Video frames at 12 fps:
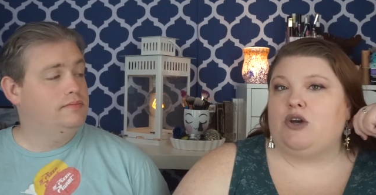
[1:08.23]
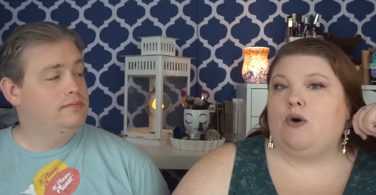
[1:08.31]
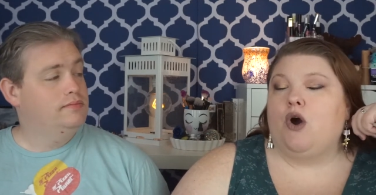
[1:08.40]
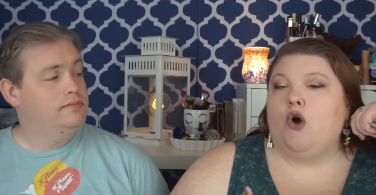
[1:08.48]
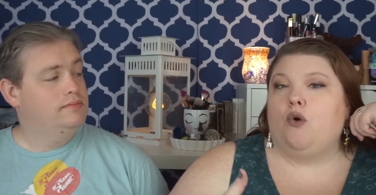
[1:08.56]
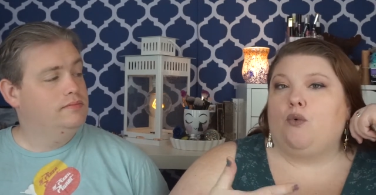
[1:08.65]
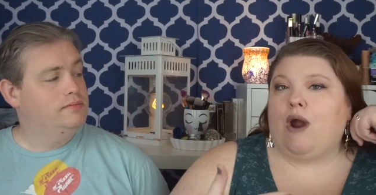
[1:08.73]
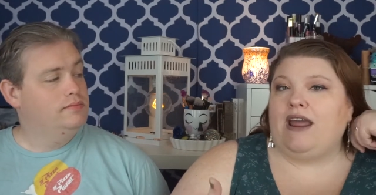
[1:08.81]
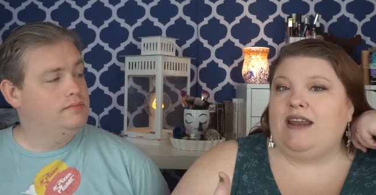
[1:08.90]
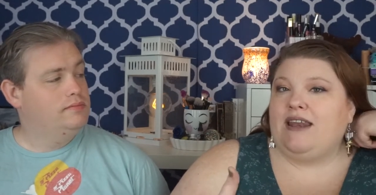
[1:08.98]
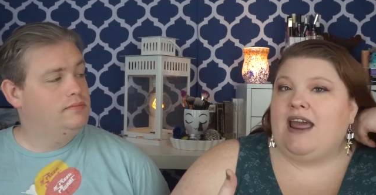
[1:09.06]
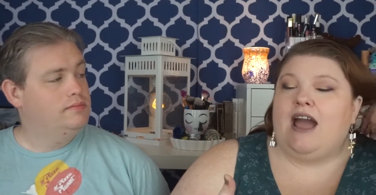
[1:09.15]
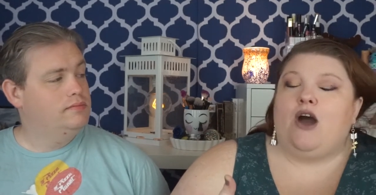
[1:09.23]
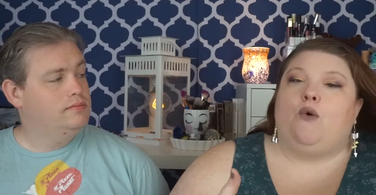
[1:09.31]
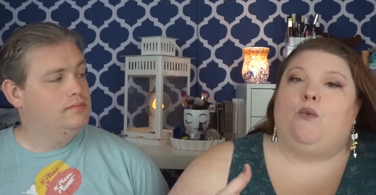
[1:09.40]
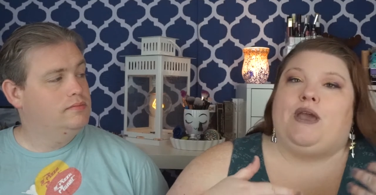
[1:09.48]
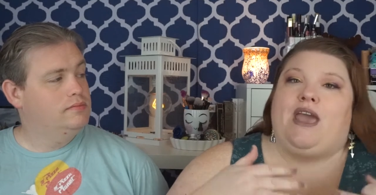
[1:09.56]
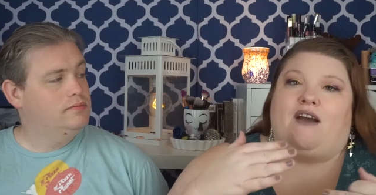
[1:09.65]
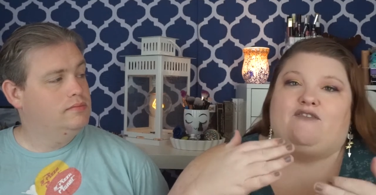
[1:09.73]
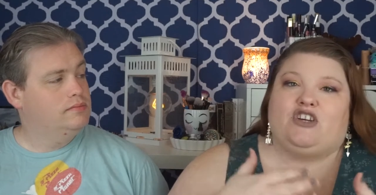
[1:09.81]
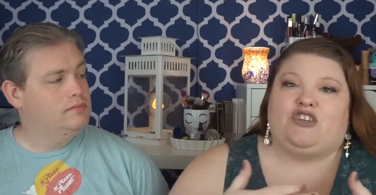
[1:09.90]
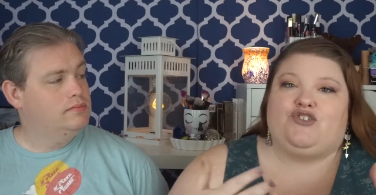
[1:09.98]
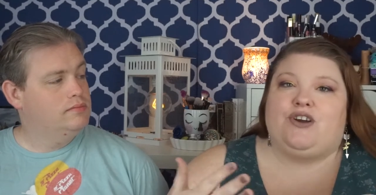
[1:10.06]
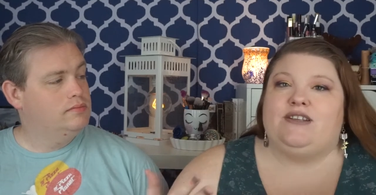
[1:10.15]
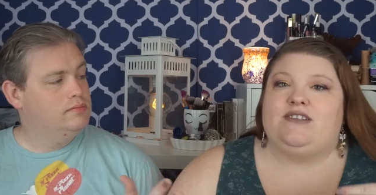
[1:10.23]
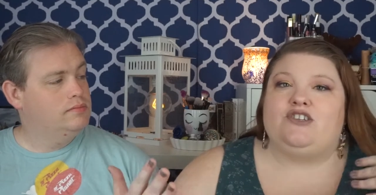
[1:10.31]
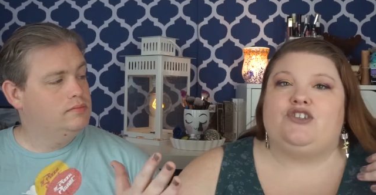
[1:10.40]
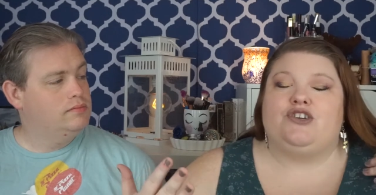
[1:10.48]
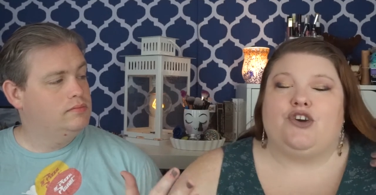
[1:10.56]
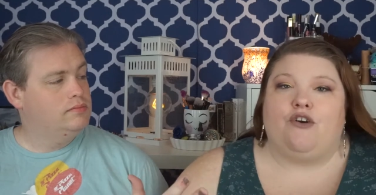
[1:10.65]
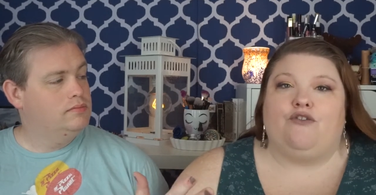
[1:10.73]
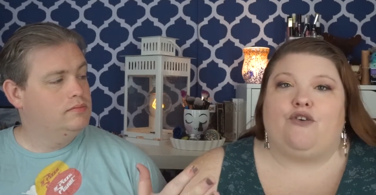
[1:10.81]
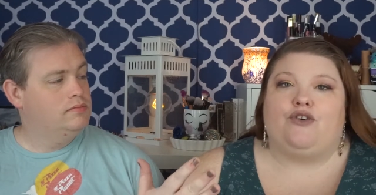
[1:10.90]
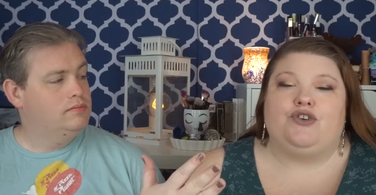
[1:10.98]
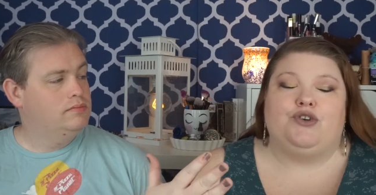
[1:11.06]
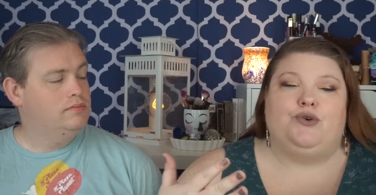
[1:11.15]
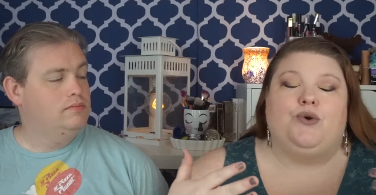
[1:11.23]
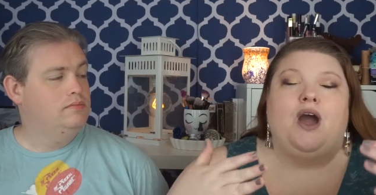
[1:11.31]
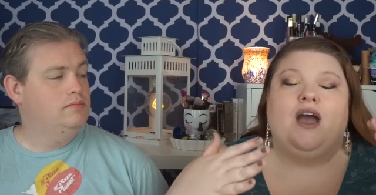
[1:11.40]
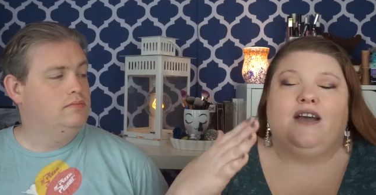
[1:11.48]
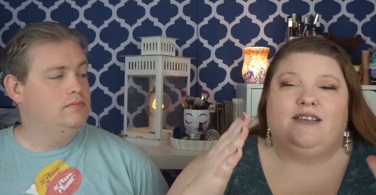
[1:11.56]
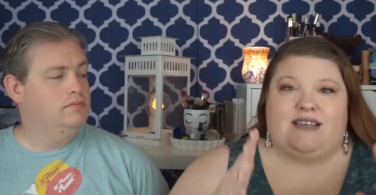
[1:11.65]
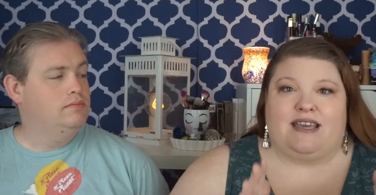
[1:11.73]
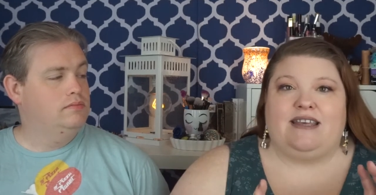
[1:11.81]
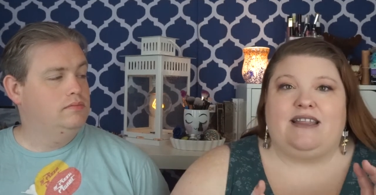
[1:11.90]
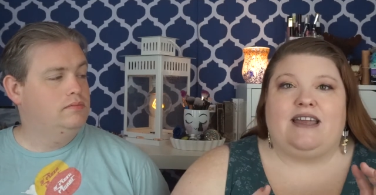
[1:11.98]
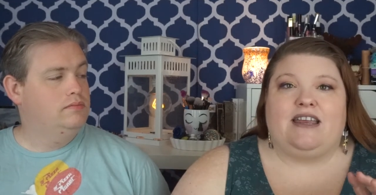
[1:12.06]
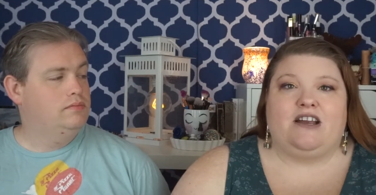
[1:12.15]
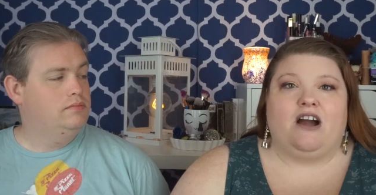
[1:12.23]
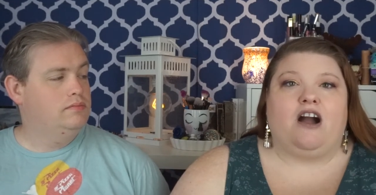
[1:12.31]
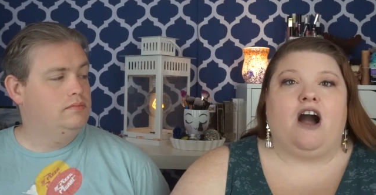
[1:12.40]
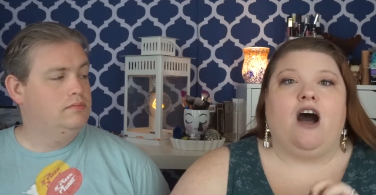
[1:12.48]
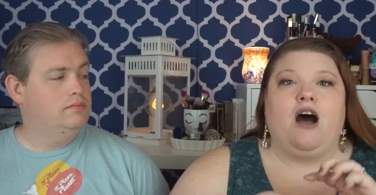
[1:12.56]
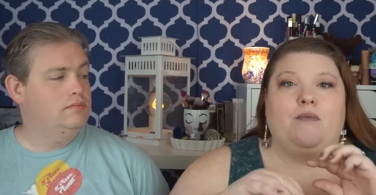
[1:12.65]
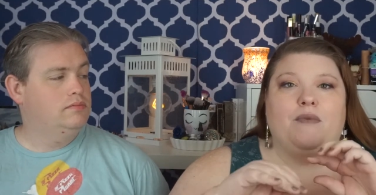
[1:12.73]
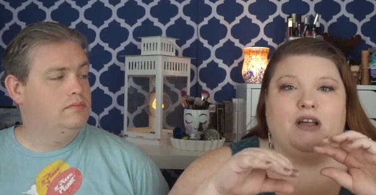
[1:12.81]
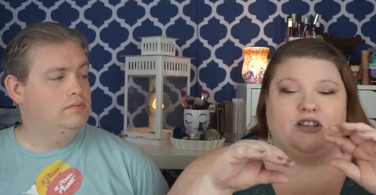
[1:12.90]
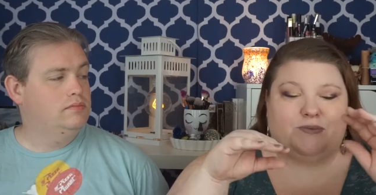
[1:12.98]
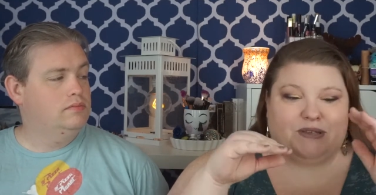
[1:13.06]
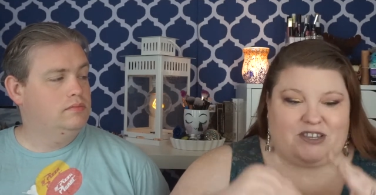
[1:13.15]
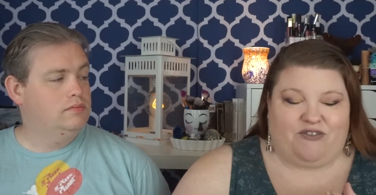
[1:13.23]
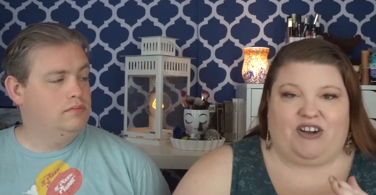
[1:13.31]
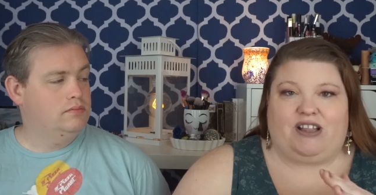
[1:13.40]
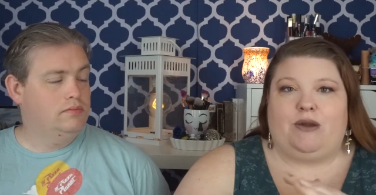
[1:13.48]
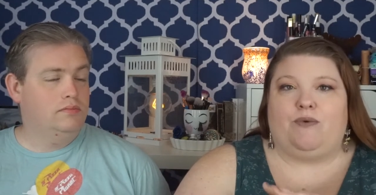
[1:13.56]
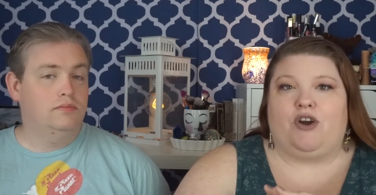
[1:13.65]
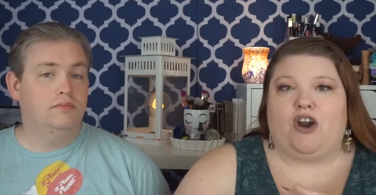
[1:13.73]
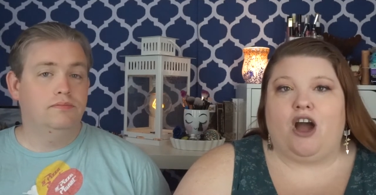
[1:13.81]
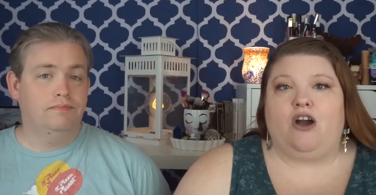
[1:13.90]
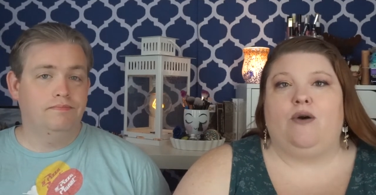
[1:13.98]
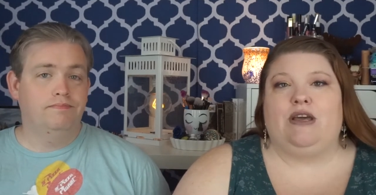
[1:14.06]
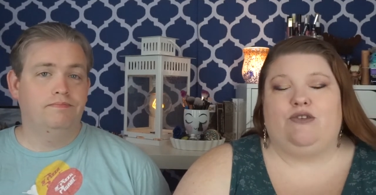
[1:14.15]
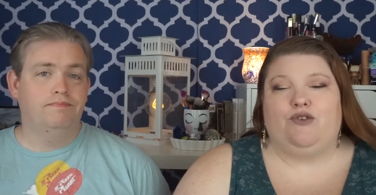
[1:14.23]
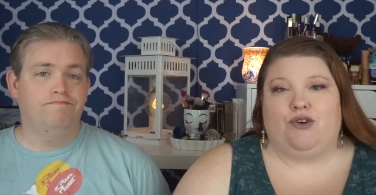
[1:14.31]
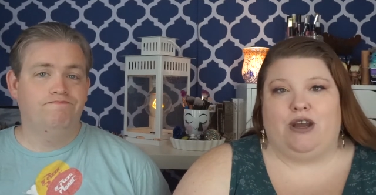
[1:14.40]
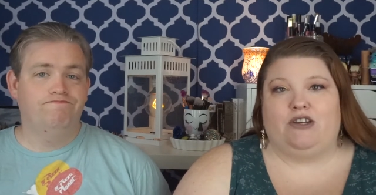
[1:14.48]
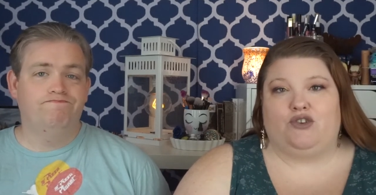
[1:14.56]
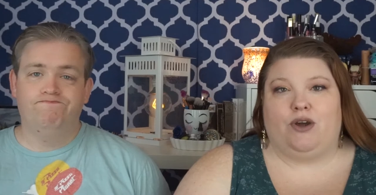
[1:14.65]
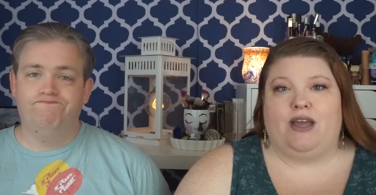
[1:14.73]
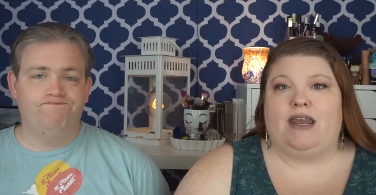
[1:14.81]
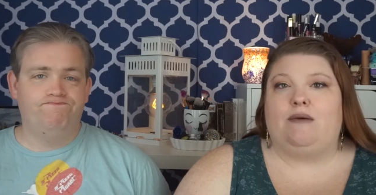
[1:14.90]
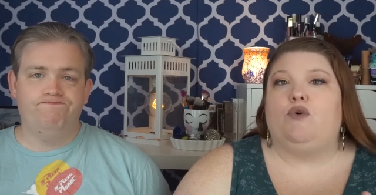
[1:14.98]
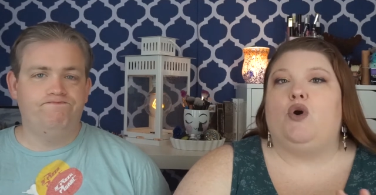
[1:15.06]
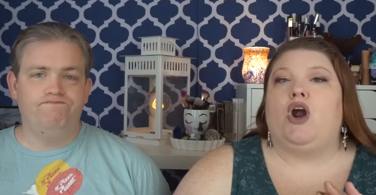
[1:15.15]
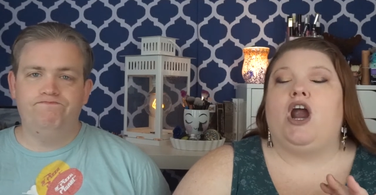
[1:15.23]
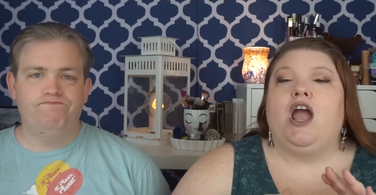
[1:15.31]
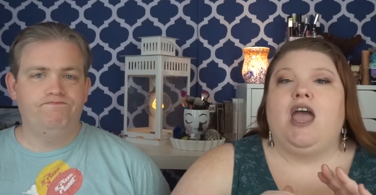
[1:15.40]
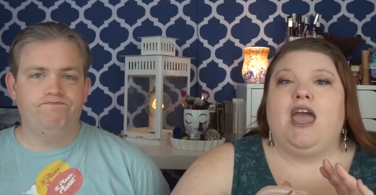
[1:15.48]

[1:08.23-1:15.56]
Speaker 1: So right now we have just transitioned over to Zainey Laney dot com specifically. We're not going through Create Joy anymore.